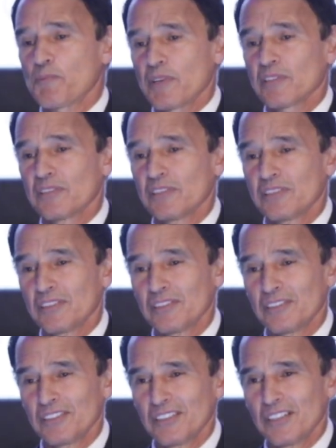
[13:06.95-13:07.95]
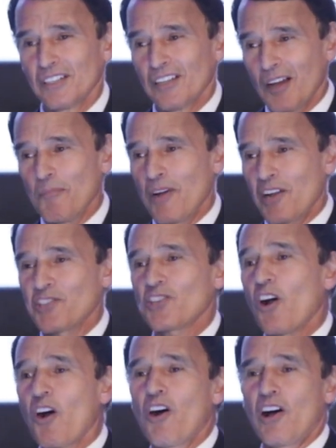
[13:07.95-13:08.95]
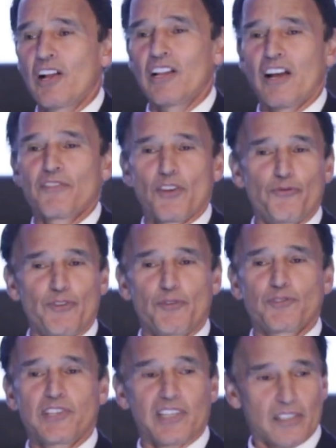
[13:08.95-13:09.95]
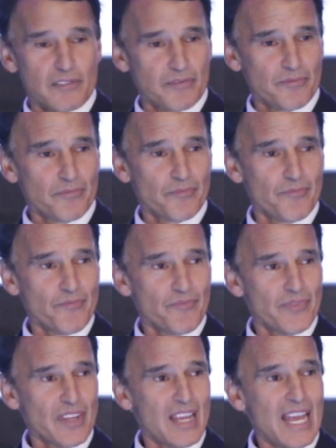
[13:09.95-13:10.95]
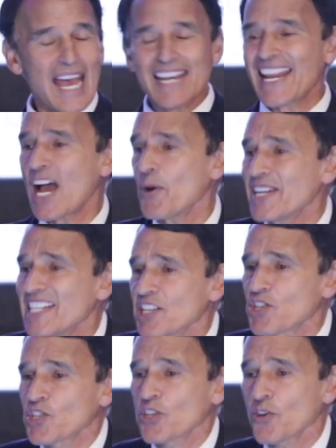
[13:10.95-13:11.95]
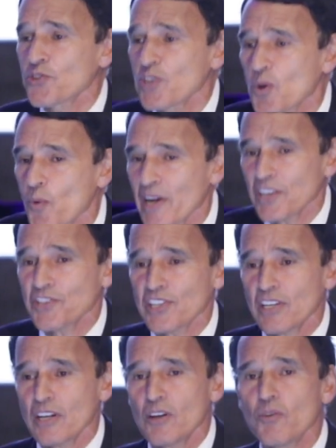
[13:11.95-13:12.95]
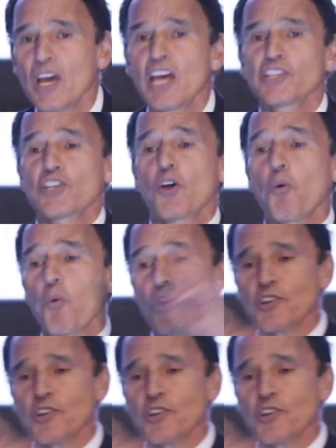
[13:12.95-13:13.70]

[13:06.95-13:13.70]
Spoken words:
hospital amongst all of the 15. And now he needs surgery. Where does he go? To the